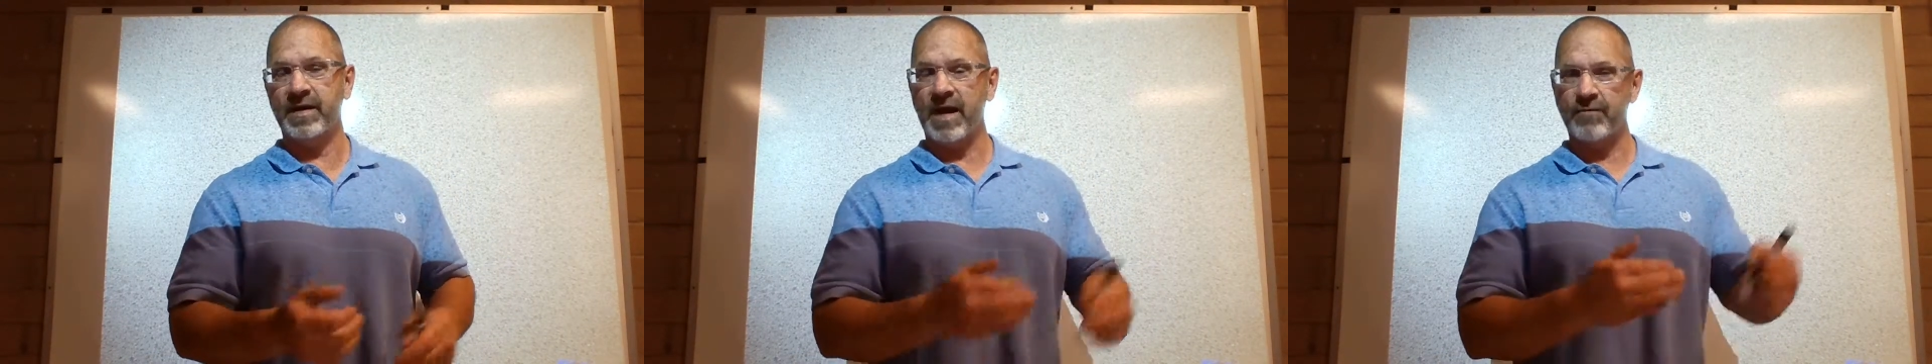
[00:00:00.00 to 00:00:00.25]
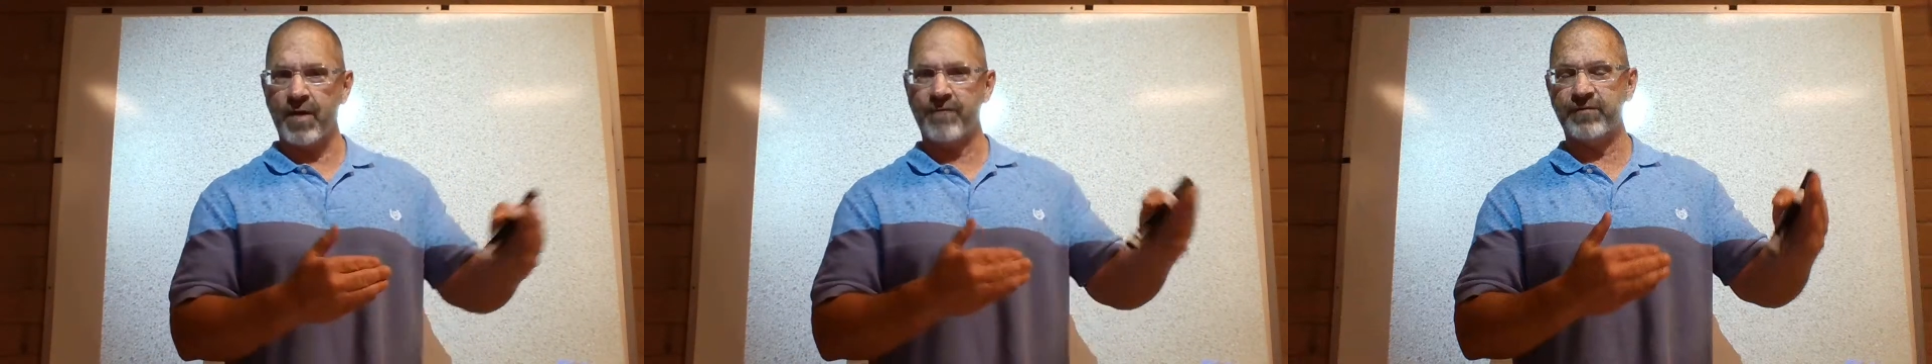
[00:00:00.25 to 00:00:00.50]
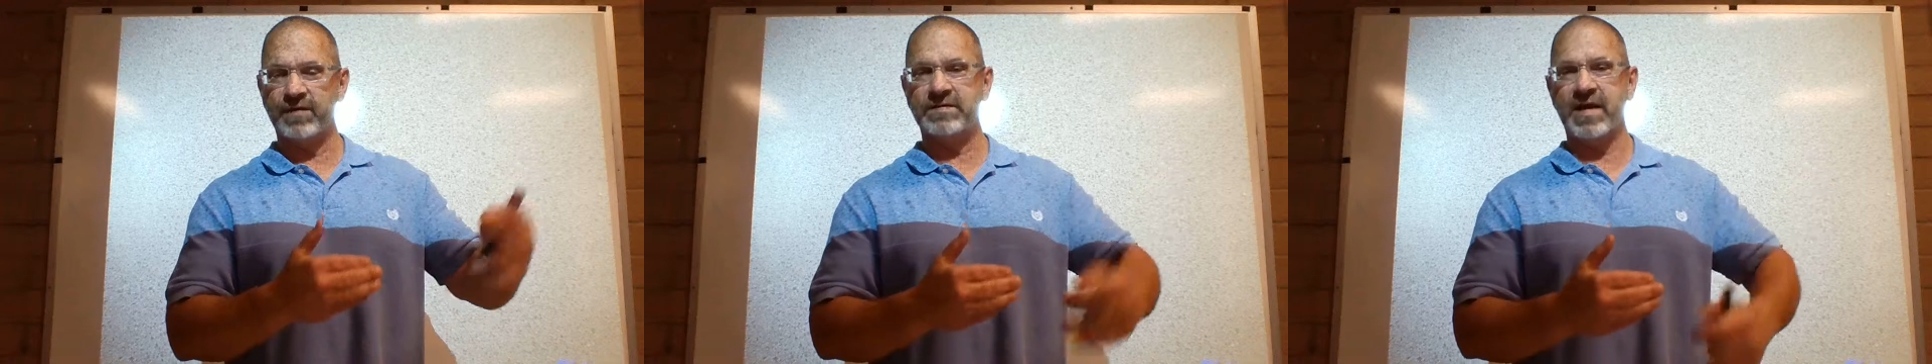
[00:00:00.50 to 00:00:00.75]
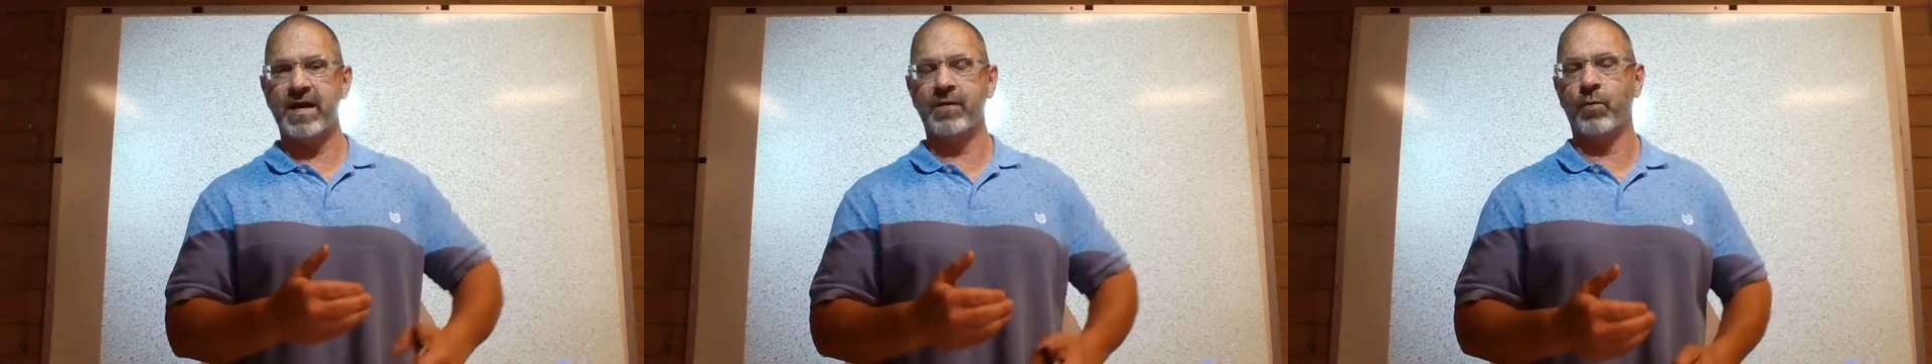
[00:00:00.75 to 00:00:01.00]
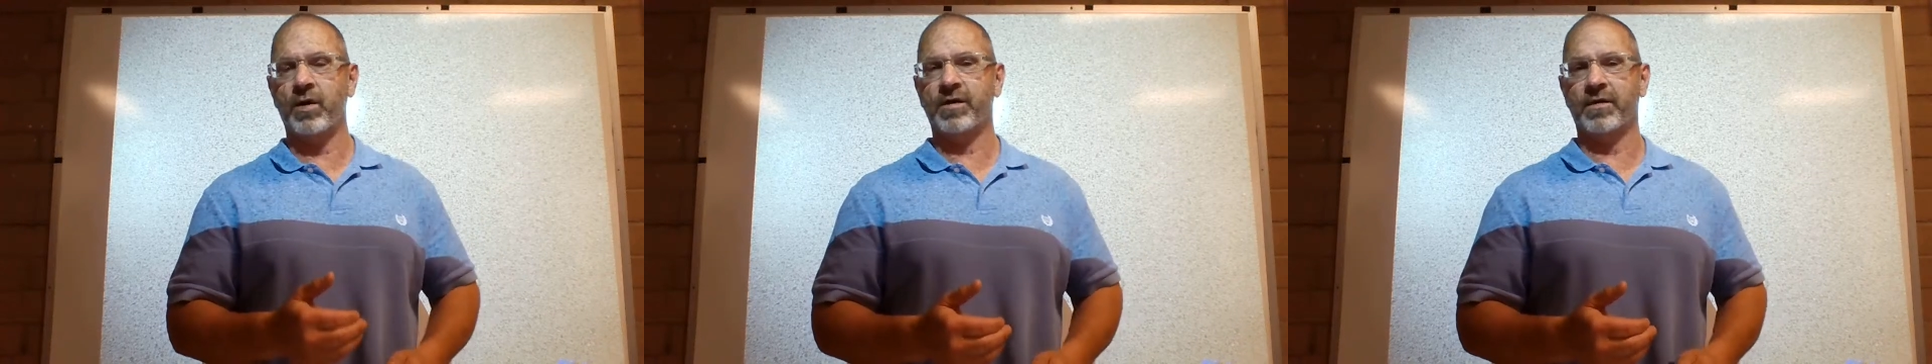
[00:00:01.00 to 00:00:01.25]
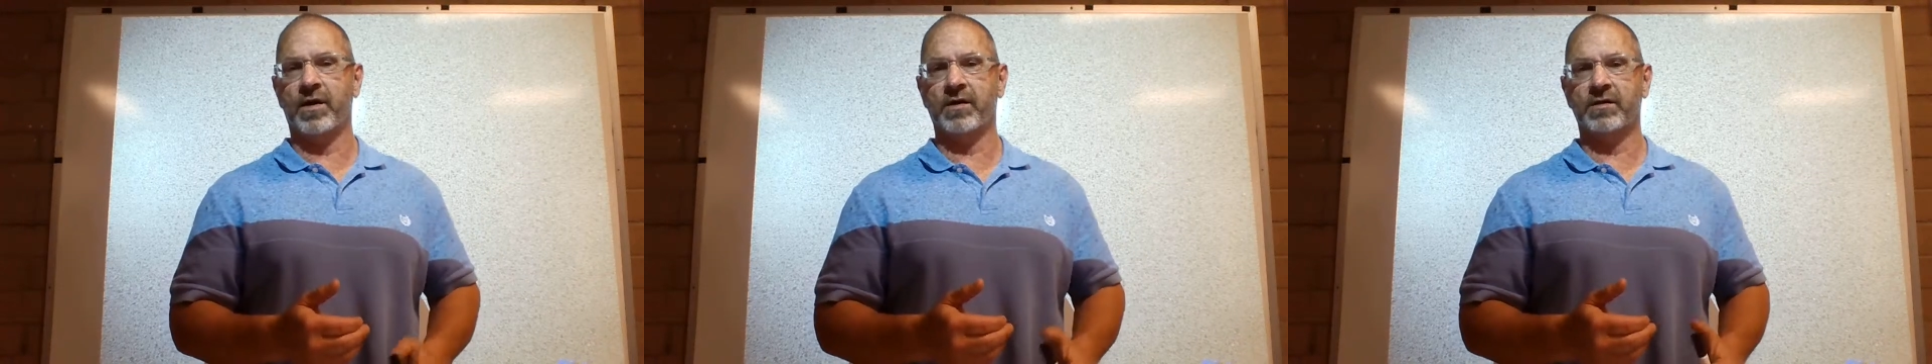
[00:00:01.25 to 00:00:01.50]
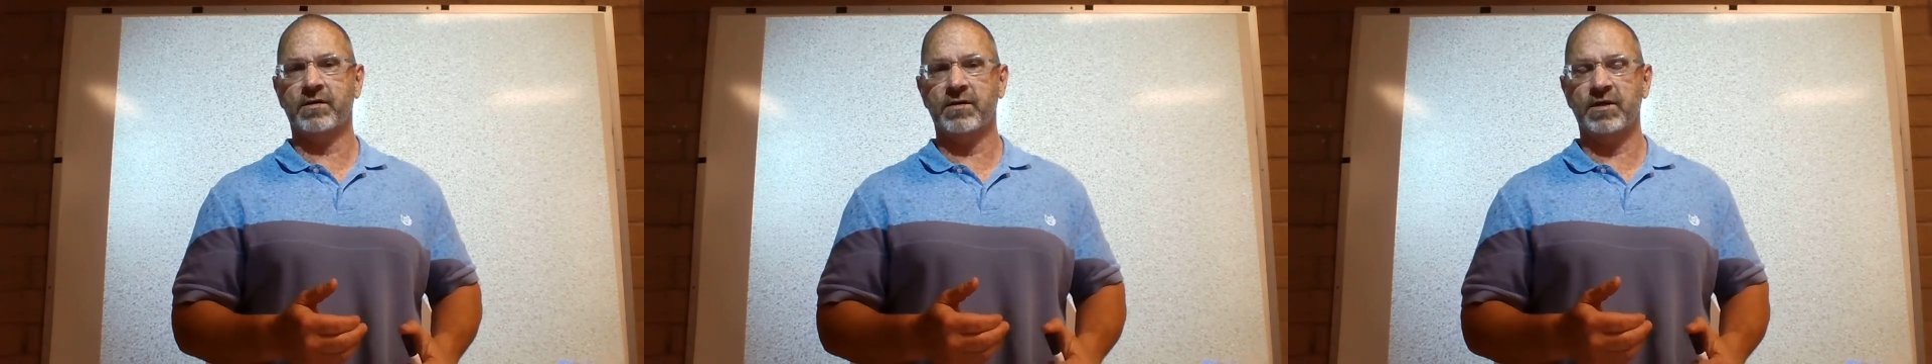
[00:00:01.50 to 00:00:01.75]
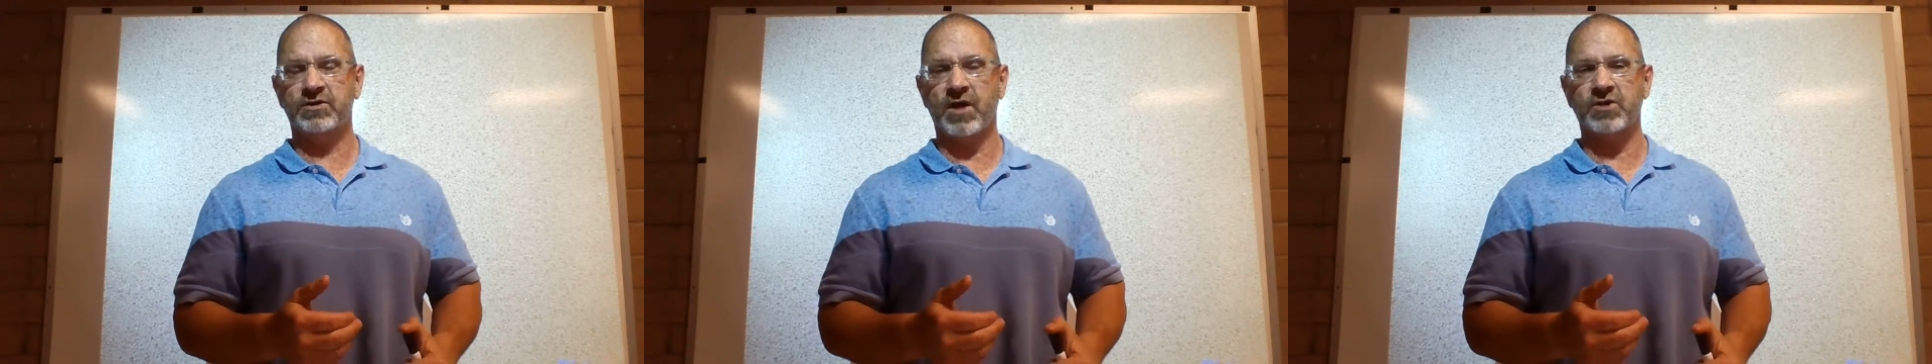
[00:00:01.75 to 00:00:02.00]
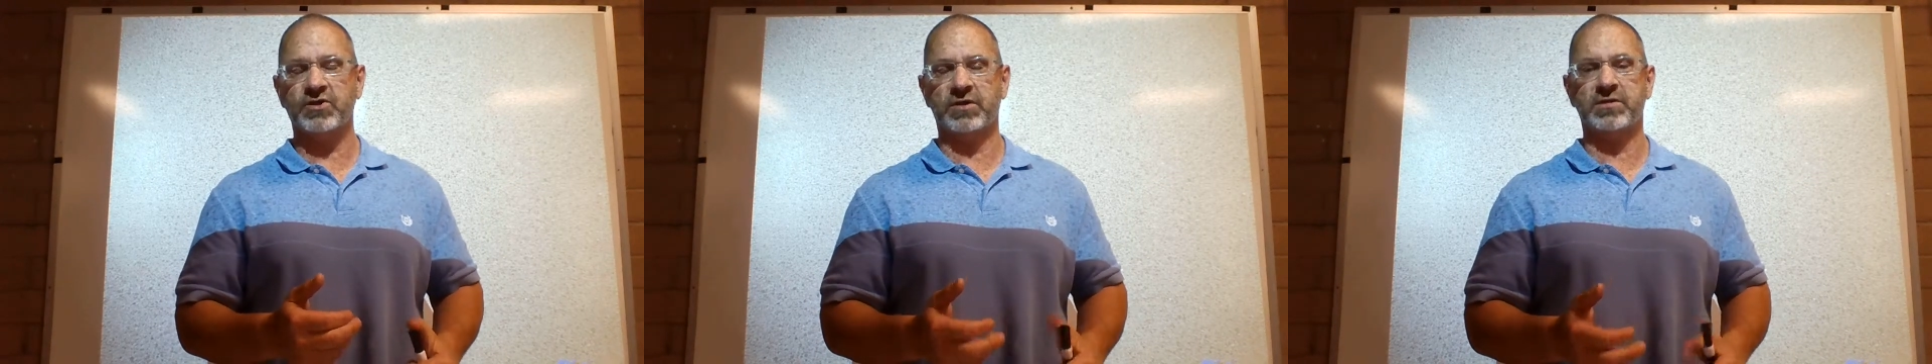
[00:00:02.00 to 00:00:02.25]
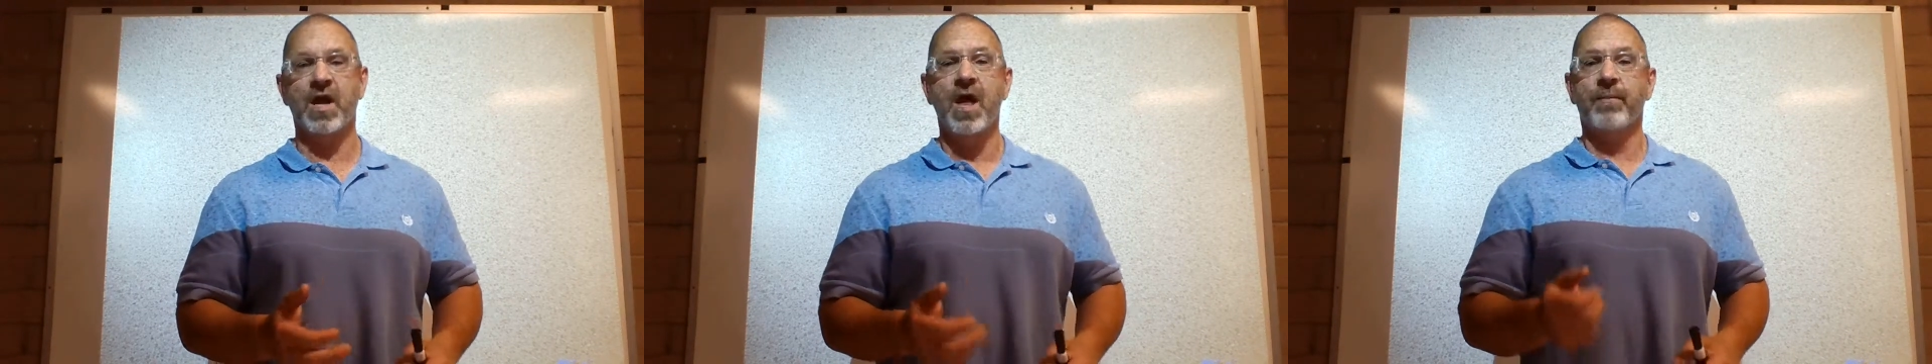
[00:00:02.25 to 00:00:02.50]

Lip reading: and I referenced that in one of the discussions.